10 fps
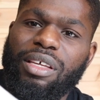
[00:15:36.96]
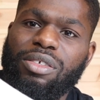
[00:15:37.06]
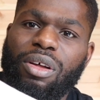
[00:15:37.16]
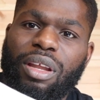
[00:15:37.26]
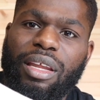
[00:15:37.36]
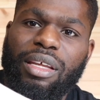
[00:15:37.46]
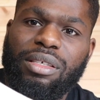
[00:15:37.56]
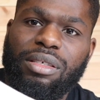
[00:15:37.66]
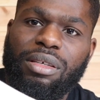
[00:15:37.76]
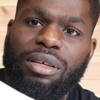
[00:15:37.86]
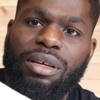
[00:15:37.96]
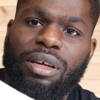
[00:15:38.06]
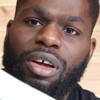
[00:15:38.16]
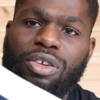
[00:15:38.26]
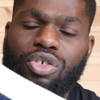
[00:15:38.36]
it's got like this
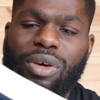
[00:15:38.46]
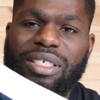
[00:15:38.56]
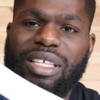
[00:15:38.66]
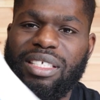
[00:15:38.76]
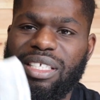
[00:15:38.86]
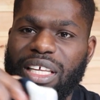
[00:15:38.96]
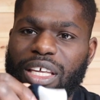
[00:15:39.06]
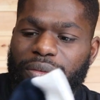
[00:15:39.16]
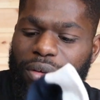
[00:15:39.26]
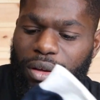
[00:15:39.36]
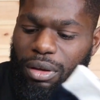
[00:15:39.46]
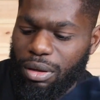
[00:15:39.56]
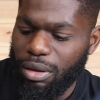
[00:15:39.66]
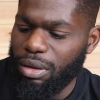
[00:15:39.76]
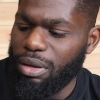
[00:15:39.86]
contrasted sleeve.
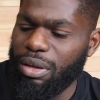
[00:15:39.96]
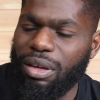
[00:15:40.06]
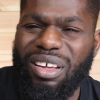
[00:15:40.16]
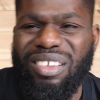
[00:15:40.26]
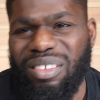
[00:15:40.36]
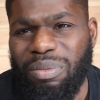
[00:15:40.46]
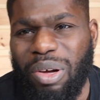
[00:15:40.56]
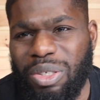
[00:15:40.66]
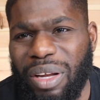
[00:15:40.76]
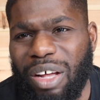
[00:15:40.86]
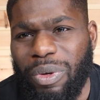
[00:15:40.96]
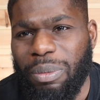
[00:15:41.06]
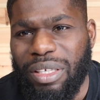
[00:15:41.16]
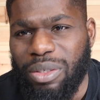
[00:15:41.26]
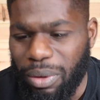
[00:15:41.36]
Possibly that's what
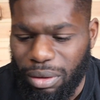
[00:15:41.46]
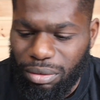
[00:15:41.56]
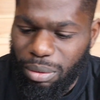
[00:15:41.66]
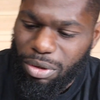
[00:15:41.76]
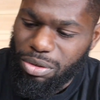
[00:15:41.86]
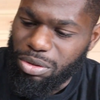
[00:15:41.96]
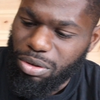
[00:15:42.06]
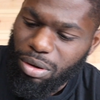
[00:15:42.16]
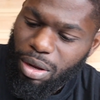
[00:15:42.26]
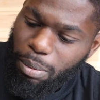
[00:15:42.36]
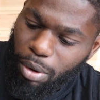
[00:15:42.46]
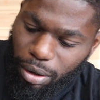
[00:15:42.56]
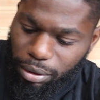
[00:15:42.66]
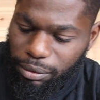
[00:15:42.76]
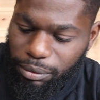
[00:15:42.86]
it means anyway, I'm not too sure. But